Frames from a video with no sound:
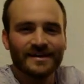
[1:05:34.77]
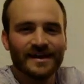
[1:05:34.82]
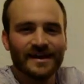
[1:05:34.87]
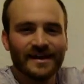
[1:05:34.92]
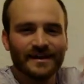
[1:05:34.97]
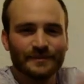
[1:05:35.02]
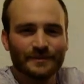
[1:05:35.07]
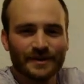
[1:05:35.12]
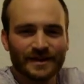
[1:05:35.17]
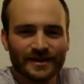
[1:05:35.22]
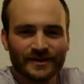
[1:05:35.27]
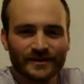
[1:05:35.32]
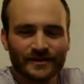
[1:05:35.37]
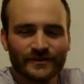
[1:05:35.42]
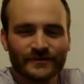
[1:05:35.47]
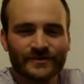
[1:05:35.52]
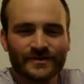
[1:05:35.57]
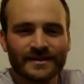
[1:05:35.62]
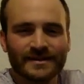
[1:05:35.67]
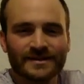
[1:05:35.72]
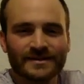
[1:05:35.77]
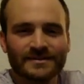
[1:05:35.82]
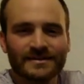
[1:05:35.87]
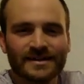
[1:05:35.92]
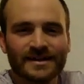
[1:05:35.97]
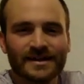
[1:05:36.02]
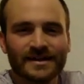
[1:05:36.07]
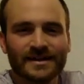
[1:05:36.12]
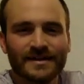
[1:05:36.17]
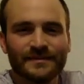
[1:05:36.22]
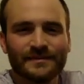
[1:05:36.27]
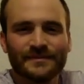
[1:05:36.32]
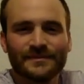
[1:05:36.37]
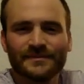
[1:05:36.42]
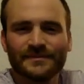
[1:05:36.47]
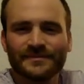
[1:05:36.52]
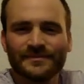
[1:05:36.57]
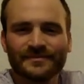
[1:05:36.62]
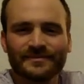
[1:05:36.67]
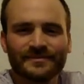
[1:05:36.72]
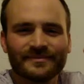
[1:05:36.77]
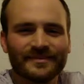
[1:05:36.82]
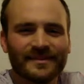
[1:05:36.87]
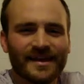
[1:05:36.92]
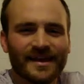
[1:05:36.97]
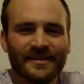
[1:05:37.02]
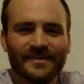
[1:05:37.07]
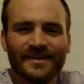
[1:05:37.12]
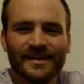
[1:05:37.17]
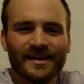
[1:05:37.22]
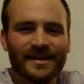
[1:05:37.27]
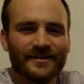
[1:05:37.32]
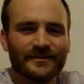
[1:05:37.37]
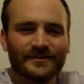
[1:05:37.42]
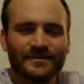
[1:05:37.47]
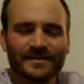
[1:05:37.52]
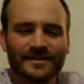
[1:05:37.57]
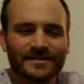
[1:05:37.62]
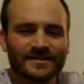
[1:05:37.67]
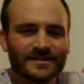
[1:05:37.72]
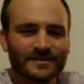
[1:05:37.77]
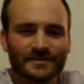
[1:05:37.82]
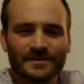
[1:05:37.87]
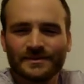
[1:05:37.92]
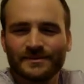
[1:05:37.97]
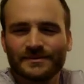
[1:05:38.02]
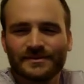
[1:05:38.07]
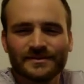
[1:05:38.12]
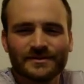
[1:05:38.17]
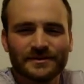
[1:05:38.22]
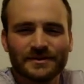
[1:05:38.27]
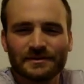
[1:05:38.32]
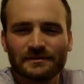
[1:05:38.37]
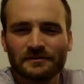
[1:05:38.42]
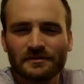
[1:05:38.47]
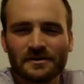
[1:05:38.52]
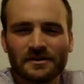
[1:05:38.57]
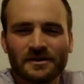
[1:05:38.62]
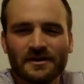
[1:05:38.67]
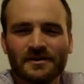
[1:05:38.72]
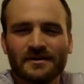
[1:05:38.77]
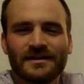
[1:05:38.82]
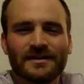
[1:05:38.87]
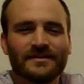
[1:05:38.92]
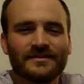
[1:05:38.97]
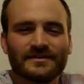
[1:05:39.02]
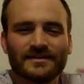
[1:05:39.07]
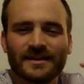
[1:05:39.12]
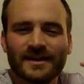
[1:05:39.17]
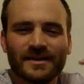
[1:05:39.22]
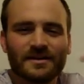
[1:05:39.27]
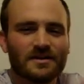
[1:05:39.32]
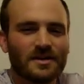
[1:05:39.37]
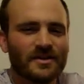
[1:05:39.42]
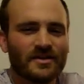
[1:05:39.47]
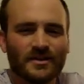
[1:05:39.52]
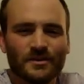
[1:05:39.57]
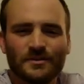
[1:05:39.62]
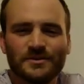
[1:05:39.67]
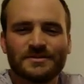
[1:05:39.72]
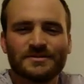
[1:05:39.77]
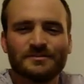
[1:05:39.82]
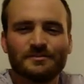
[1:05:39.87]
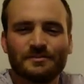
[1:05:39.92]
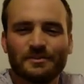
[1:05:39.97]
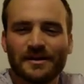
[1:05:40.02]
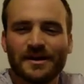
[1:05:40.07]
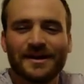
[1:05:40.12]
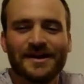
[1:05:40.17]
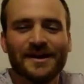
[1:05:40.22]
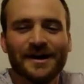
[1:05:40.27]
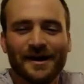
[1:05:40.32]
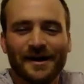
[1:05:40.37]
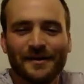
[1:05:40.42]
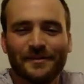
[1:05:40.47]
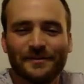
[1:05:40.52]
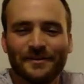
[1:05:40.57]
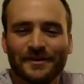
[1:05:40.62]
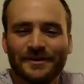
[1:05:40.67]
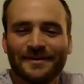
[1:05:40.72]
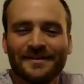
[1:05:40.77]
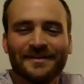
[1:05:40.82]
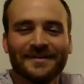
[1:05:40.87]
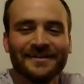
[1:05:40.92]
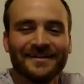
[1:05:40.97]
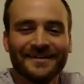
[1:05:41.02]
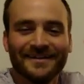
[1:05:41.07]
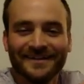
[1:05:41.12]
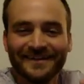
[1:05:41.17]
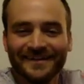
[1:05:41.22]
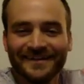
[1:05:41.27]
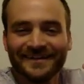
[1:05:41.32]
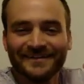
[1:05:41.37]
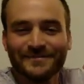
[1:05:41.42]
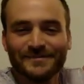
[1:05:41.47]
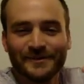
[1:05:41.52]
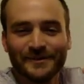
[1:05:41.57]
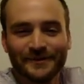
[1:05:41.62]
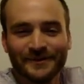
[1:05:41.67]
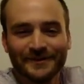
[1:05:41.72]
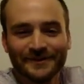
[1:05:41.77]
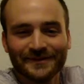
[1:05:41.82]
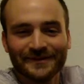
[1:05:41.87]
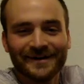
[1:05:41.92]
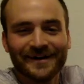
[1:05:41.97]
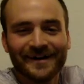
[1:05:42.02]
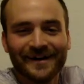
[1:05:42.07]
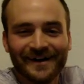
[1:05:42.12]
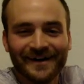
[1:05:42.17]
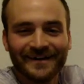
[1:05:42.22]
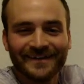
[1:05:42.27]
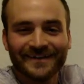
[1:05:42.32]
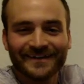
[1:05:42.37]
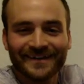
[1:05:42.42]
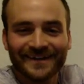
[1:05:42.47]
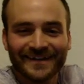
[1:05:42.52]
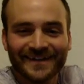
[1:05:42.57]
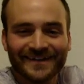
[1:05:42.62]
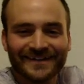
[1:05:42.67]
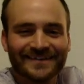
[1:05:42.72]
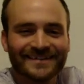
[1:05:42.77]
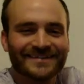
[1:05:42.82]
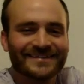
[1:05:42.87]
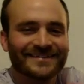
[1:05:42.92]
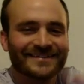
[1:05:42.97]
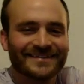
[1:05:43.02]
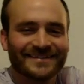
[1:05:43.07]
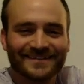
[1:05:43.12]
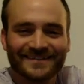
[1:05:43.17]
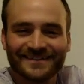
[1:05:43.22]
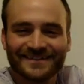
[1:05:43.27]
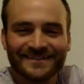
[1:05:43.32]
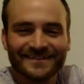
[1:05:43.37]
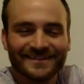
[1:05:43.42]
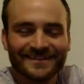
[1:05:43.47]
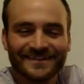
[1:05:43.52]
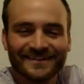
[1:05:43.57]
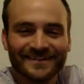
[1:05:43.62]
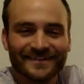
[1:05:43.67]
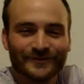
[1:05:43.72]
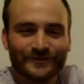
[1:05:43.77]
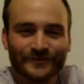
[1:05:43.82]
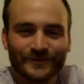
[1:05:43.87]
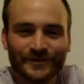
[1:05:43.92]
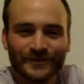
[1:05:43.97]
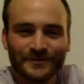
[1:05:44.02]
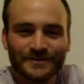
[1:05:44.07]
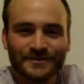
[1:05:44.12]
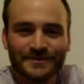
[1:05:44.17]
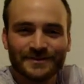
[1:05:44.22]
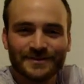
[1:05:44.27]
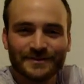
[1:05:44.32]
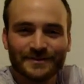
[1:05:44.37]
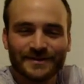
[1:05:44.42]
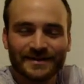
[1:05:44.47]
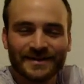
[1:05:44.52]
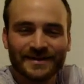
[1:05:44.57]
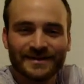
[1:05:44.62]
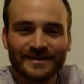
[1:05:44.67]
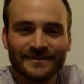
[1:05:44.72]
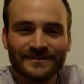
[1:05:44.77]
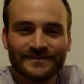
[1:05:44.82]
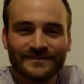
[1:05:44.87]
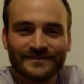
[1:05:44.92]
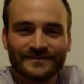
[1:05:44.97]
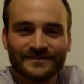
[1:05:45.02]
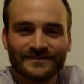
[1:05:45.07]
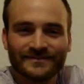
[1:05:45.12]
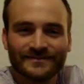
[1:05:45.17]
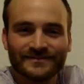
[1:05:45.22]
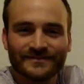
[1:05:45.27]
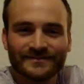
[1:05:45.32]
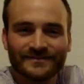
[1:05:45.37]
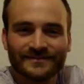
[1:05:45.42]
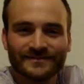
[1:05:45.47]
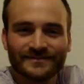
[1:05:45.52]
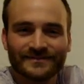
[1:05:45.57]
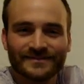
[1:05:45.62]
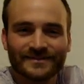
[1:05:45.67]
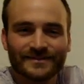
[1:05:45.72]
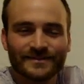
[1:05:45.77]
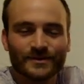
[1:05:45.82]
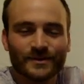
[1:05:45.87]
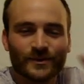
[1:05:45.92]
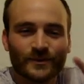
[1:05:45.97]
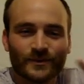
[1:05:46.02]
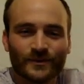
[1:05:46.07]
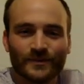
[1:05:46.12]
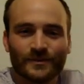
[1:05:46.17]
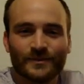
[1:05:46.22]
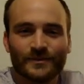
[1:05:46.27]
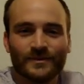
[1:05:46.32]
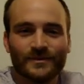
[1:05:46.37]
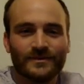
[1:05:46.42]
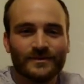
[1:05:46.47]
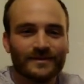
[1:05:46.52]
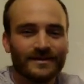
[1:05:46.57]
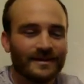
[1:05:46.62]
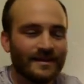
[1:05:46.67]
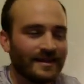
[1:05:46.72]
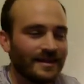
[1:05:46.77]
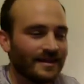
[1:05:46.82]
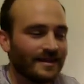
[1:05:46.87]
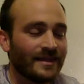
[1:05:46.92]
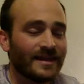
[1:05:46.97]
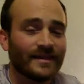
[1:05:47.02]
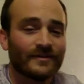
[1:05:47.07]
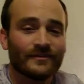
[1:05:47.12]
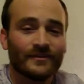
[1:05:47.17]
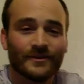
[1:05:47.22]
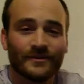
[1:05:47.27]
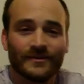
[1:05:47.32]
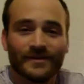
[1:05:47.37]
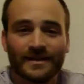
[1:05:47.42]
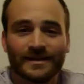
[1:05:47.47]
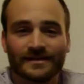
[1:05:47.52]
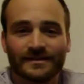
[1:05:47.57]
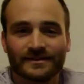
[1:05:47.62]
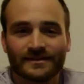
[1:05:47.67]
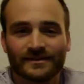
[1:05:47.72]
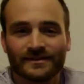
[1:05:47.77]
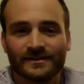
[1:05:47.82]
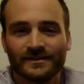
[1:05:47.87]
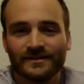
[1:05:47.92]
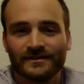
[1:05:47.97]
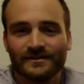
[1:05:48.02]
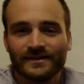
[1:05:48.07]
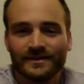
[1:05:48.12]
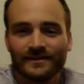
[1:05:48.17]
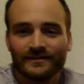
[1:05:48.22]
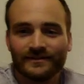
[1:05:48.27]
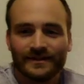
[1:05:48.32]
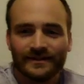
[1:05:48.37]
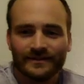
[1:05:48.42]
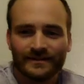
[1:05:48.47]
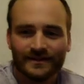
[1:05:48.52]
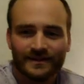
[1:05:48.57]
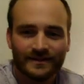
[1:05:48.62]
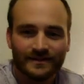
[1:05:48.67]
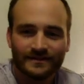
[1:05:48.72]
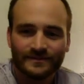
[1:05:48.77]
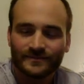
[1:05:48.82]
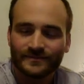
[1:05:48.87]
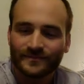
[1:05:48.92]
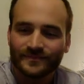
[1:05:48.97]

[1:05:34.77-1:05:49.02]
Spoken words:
and my girlfriend at the time, and then I was like, something was going wrong, and I was like, I think we should break up. But we were on like a road trip, kind of. It was horrible, and I think I wrote that song right around then.